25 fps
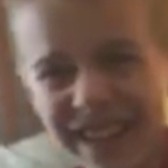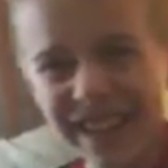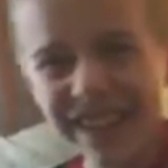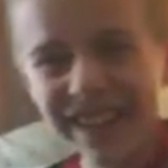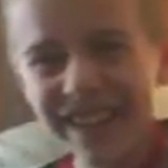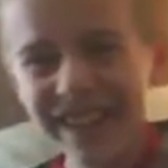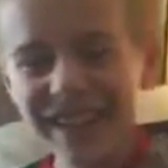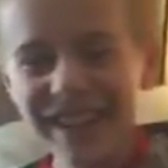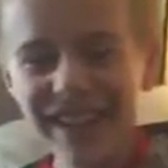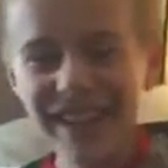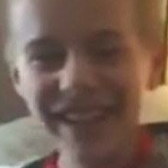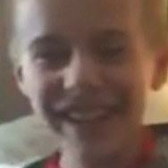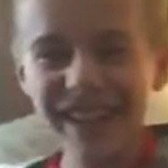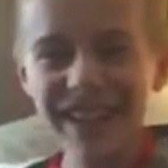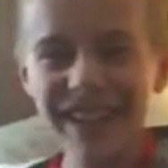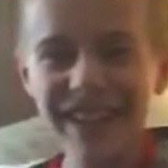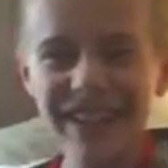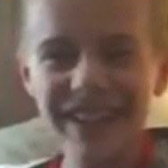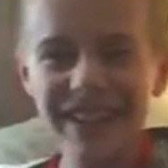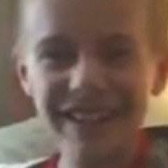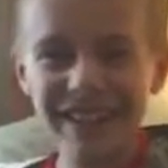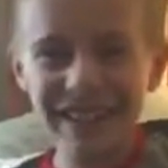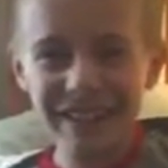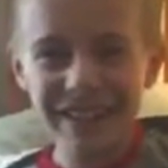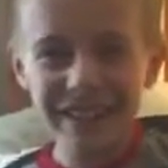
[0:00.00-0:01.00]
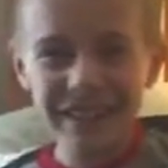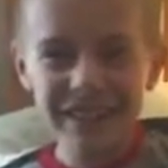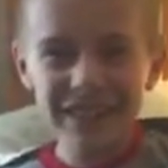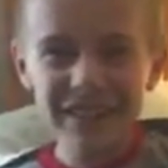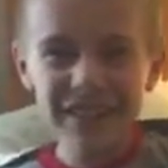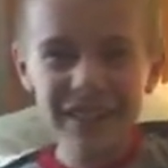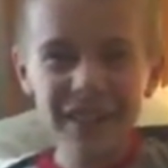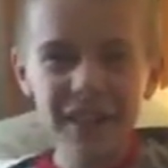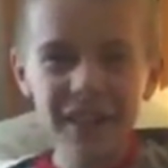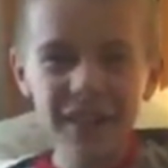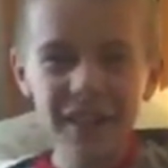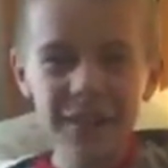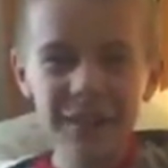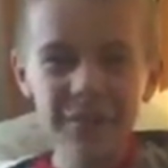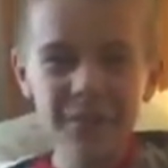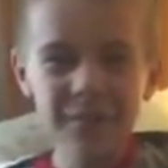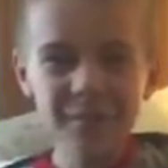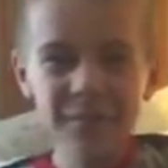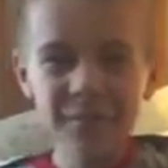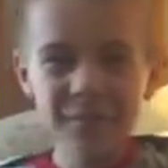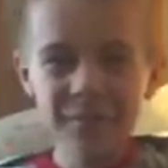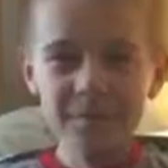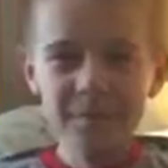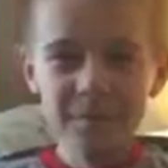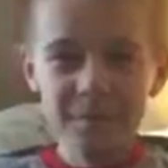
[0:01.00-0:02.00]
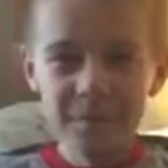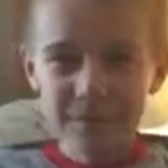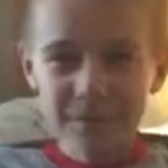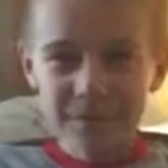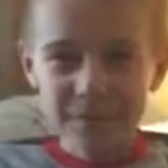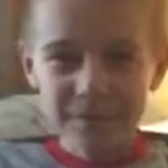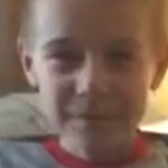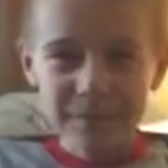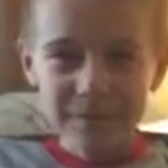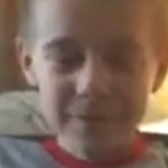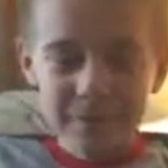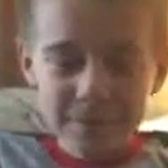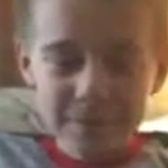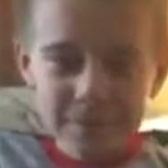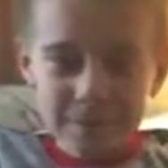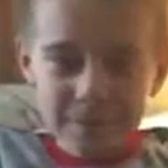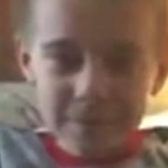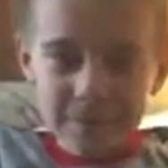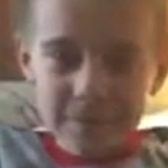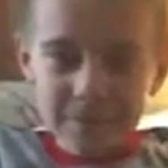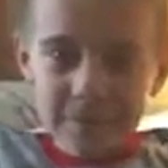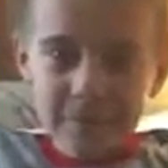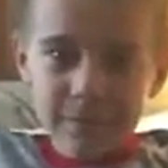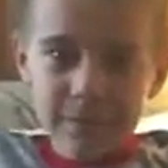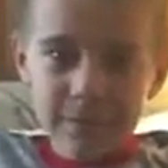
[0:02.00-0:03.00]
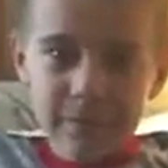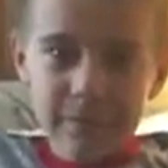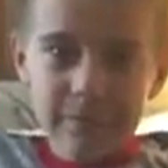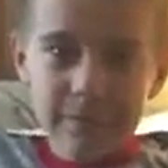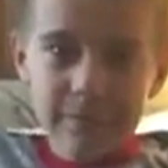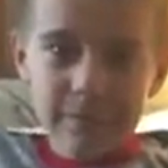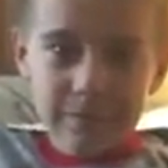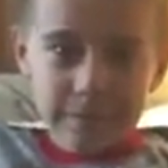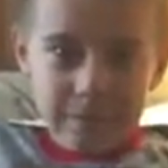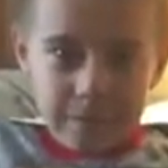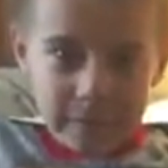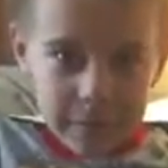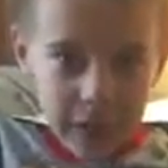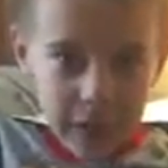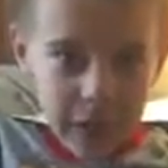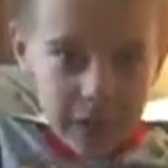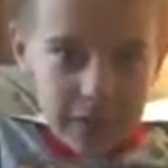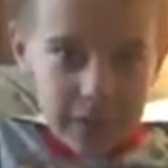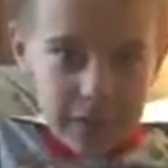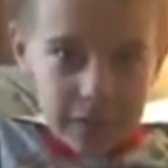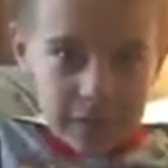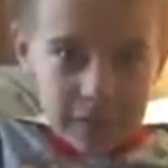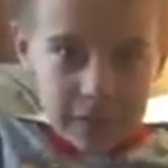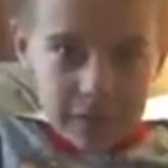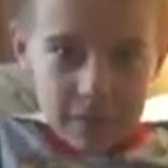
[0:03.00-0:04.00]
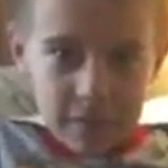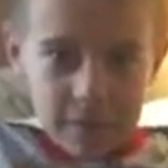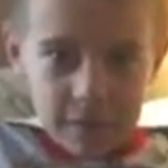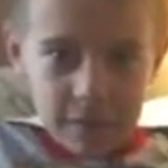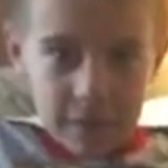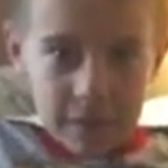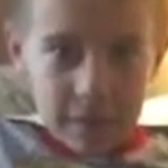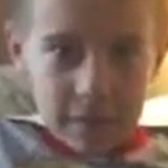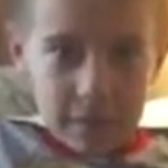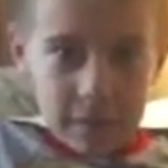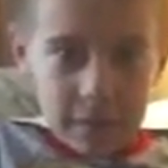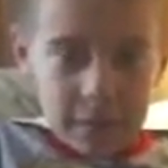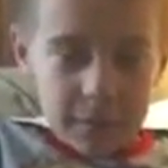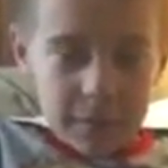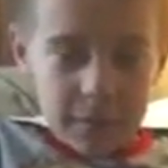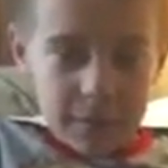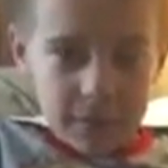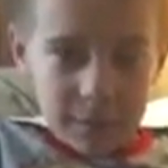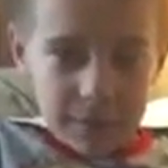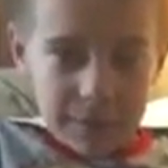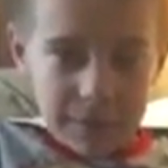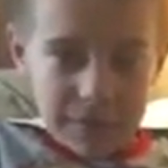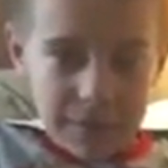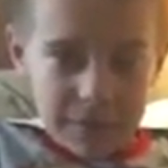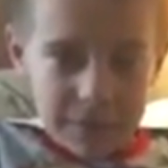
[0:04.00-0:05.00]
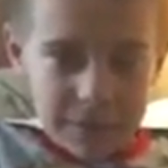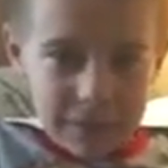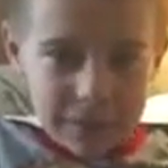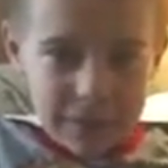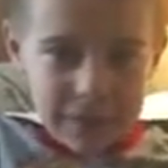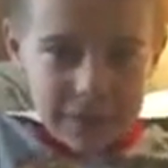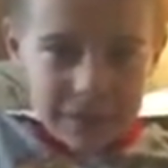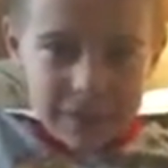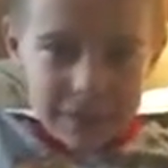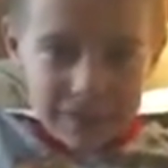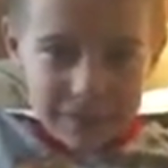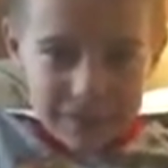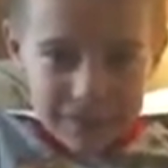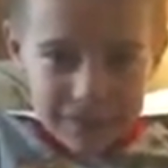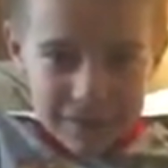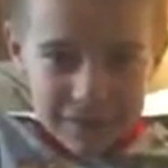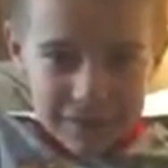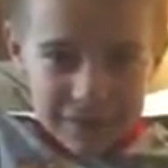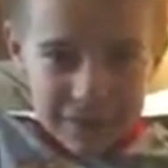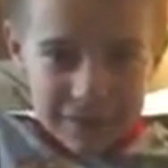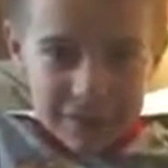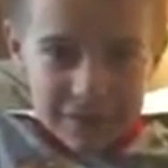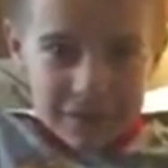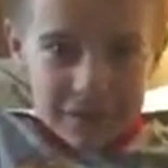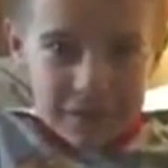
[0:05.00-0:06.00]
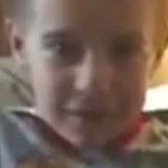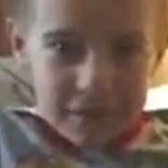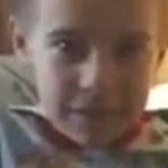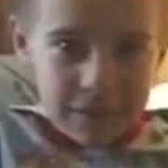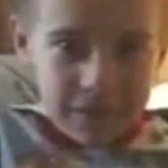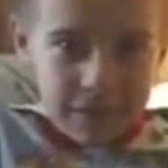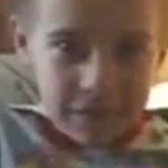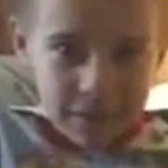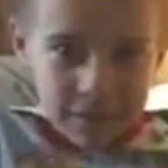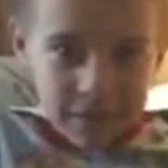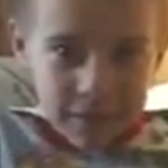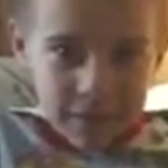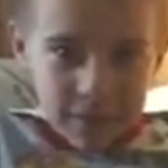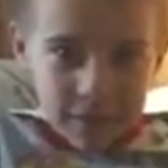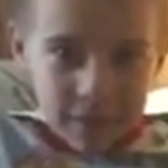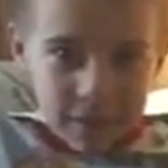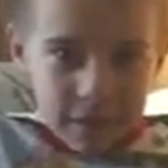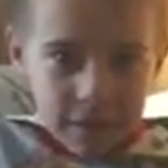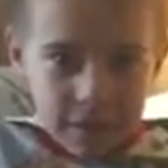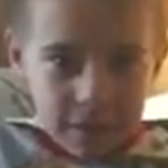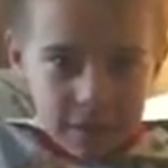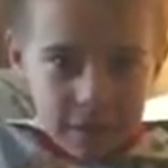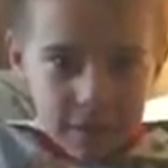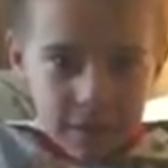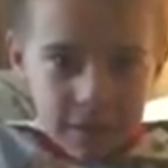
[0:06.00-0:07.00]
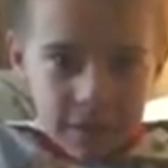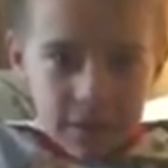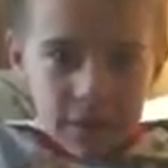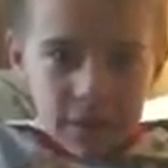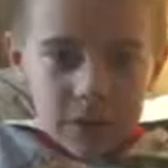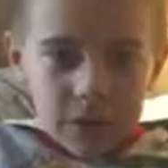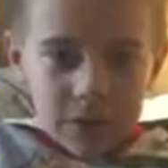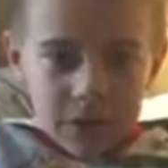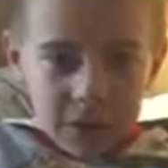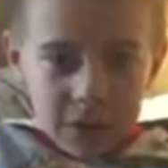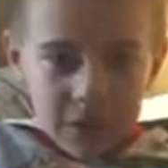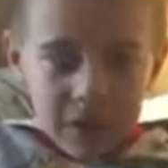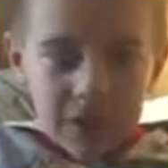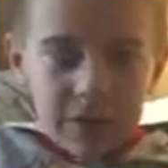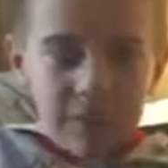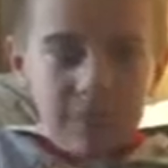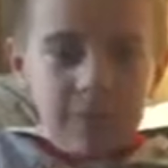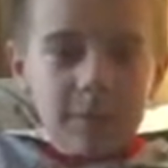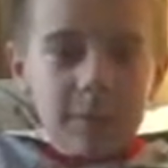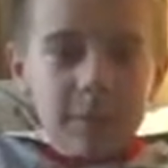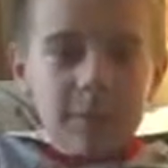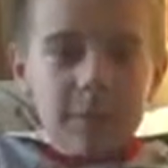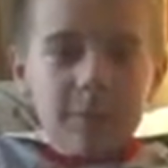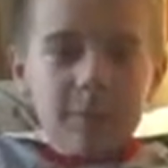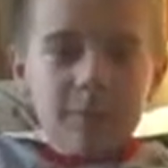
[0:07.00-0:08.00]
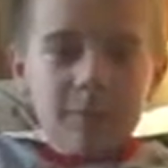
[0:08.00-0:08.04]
right, it has been a really good school year for you. You're in fourth grade. Who's your teacher? Miss Lakeland. Who are some of your friends? Jaden,